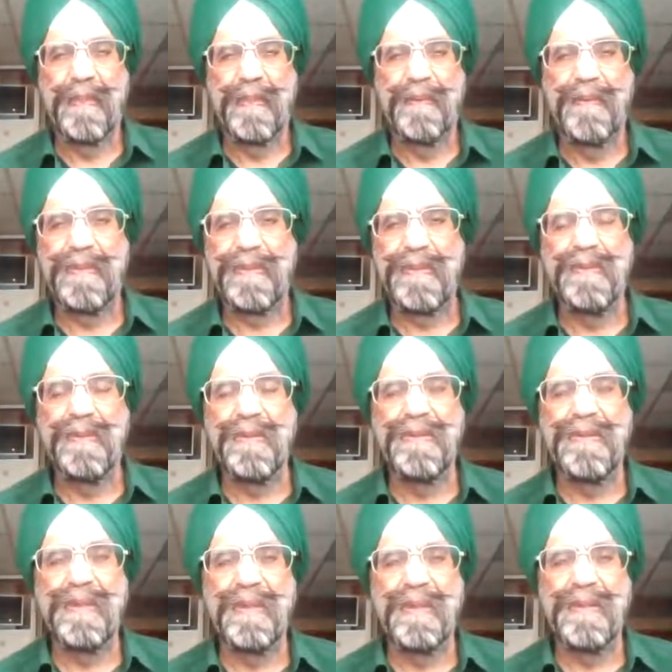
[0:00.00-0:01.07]
Within those
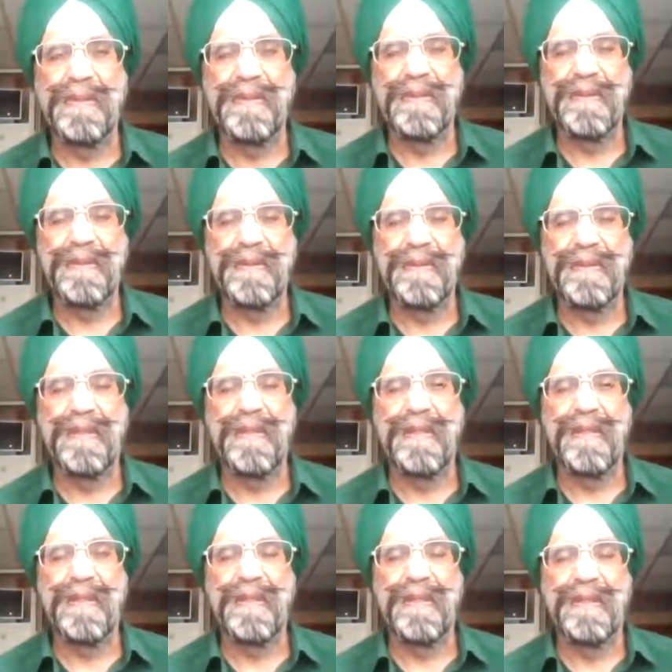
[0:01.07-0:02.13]
rags, there
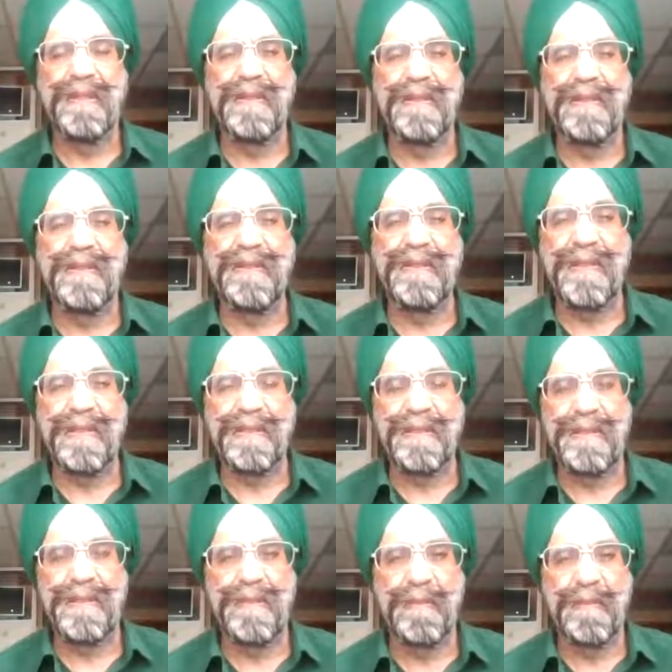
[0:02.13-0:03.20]
are other 6
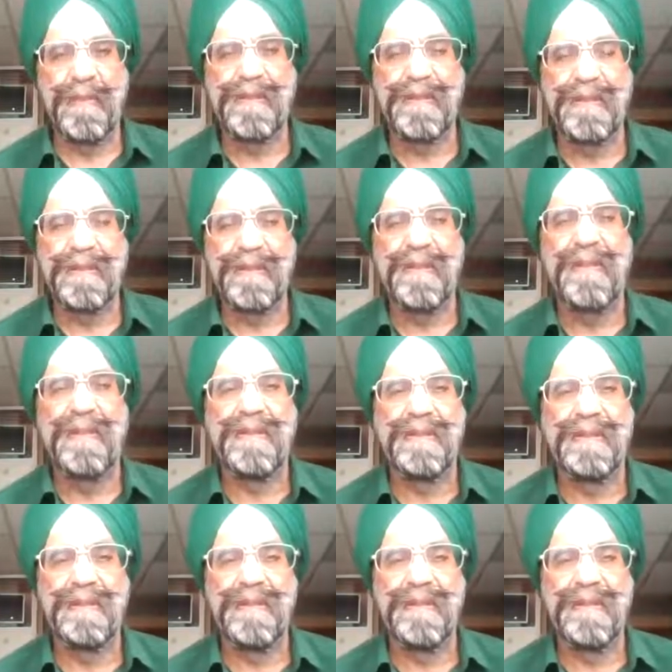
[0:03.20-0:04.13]
independent rags,